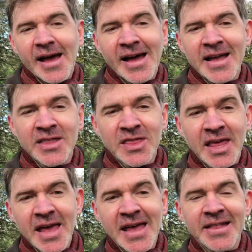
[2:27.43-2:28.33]
And
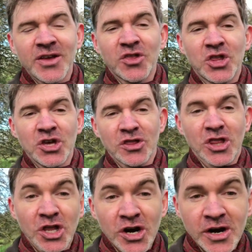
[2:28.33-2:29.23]
then the
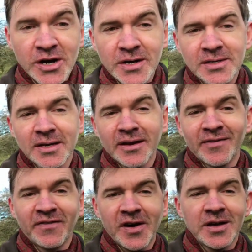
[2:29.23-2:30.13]
third
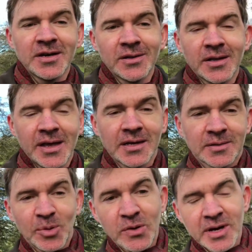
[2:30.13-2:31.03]
and final
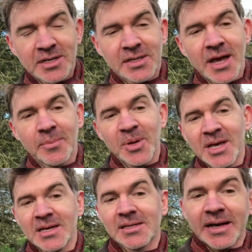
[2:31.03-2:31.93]
exploring step
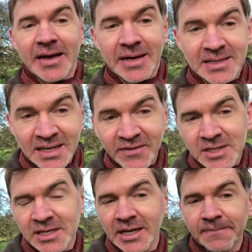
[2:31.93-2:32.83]
is
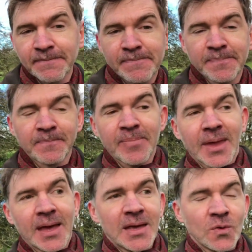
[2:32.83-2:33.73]
activity,
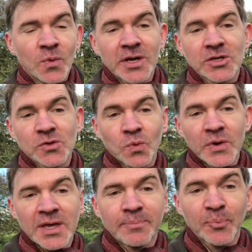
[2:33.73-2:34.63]
in which
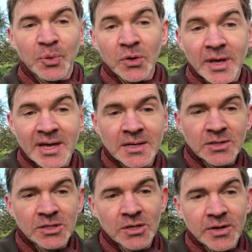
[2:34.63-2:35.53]
we put
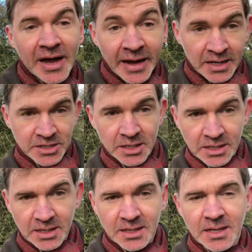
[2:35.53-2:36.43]
into
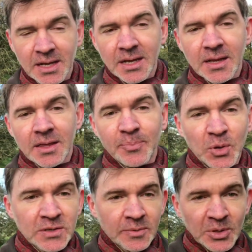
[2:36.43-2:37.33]
action the
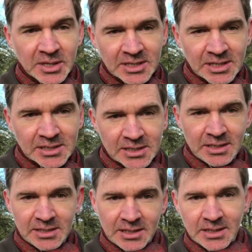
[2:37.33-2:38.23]
possibilities
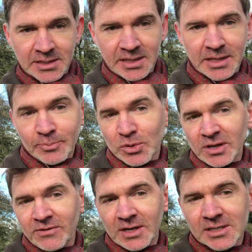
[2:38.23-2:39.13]
considered in the
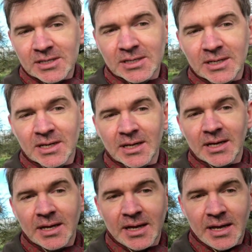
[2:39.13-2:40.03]
previous
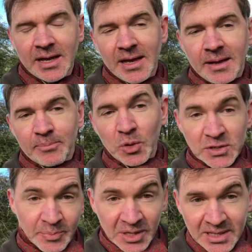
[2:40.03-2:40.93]

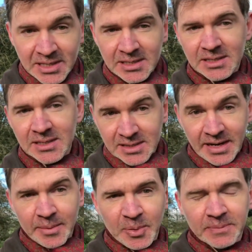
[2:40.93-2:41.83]
possibilities
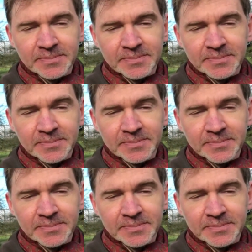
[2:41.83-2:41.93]
step.